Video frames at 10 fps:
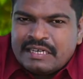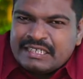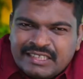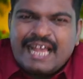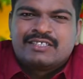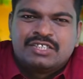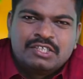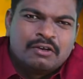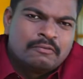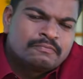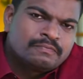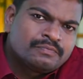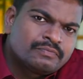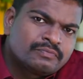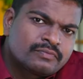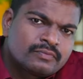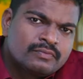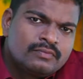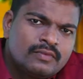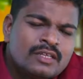disaster.
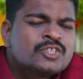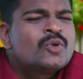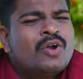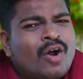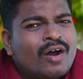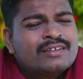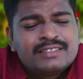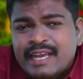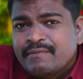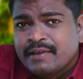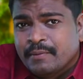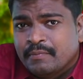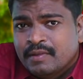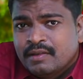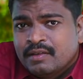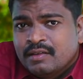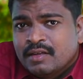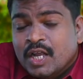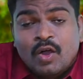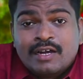So God saved him.
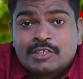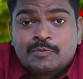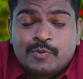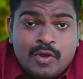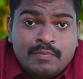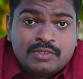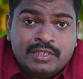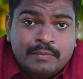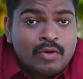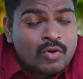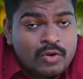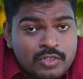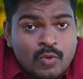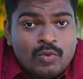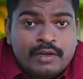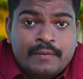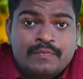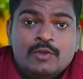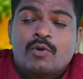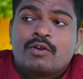God has promised him or told
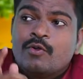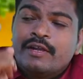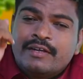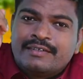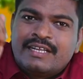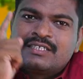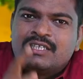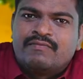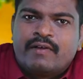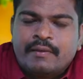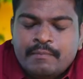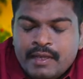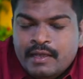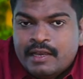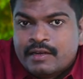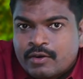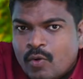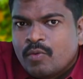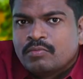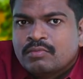him, you are going to testify me in
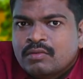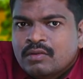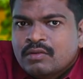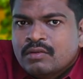Rome.